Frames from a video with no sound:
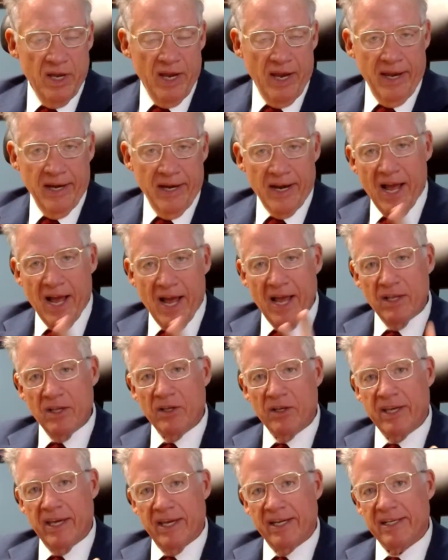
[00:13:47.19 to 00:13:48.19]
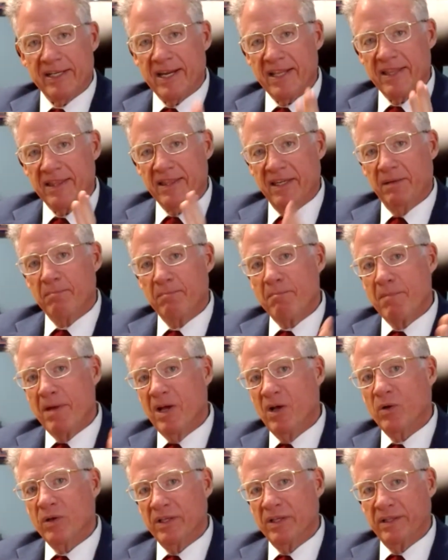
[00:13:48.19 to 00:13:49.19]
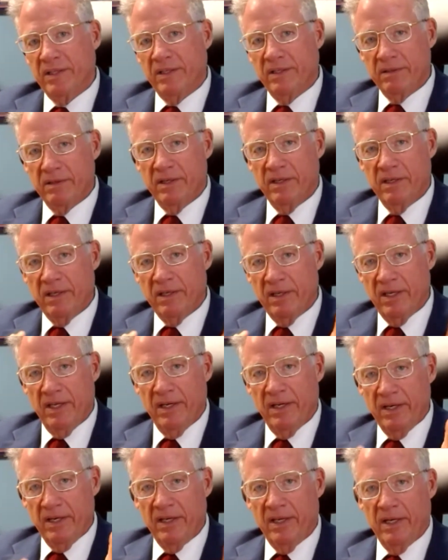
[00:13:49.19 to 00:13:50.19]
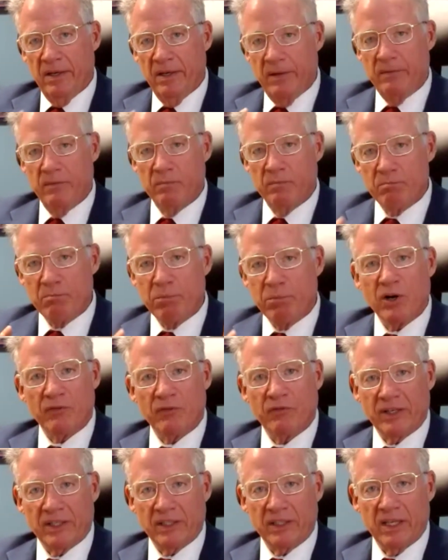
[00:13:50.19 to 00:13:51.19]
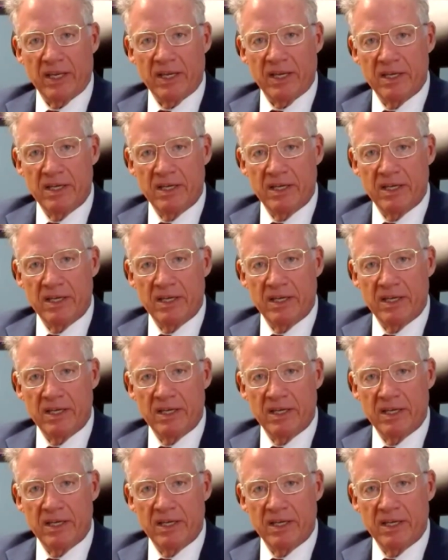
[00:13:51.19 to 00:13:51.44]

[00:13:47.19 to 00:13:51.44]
And I look at it and I think Mel hit it perfectly.